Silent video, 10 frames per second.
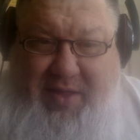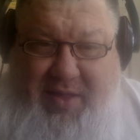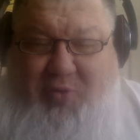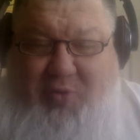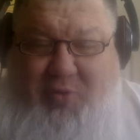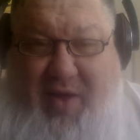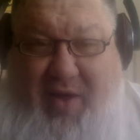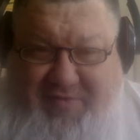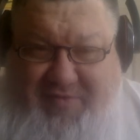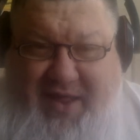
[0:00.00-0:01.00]
then move
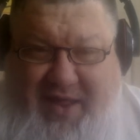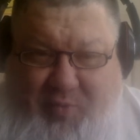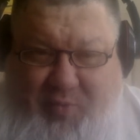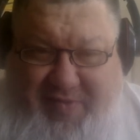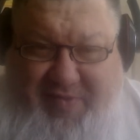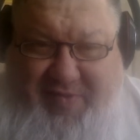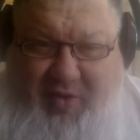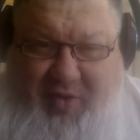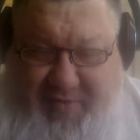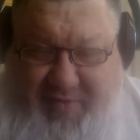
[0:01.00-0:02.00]
on to next Wednesday
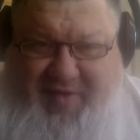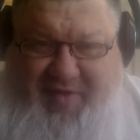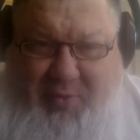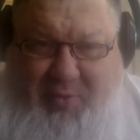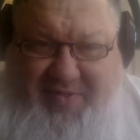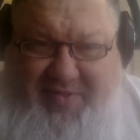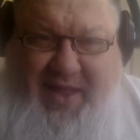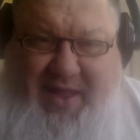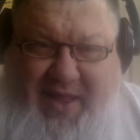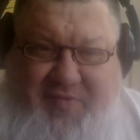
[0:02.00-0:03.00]
or this coming
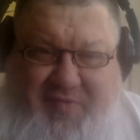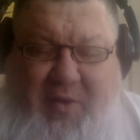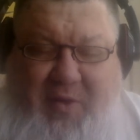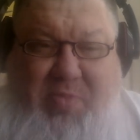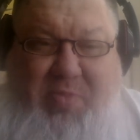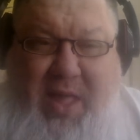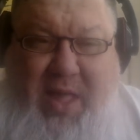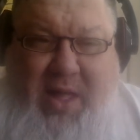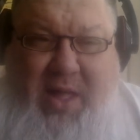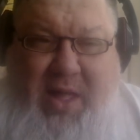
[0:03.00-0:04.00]
Wednesday. So,
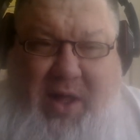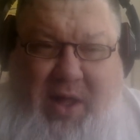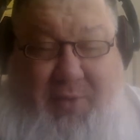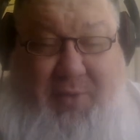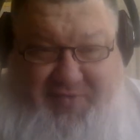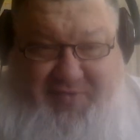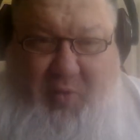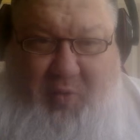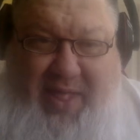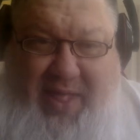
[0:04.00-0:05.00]
all right.
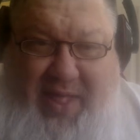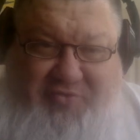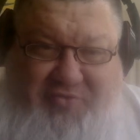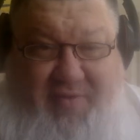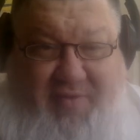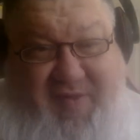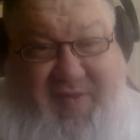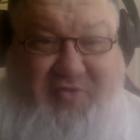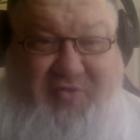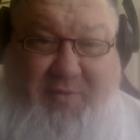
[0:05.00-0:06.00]
So we'll have Charlie's
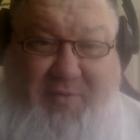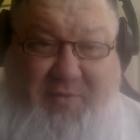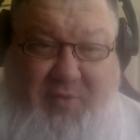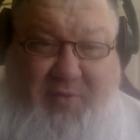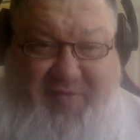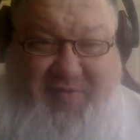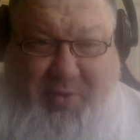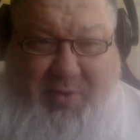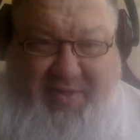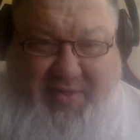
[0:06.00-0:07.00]
Angels review this
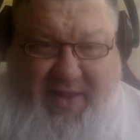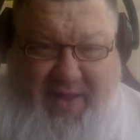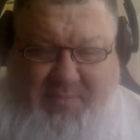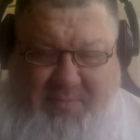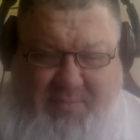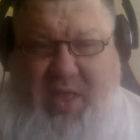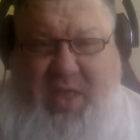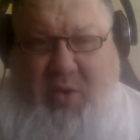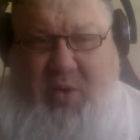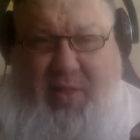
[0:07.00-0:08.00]
coming Wednesday.
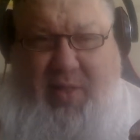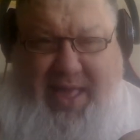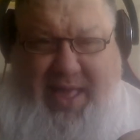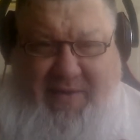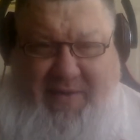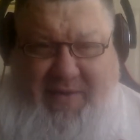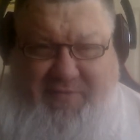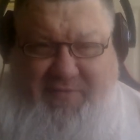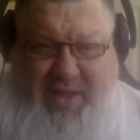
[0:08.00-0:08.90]
We'll have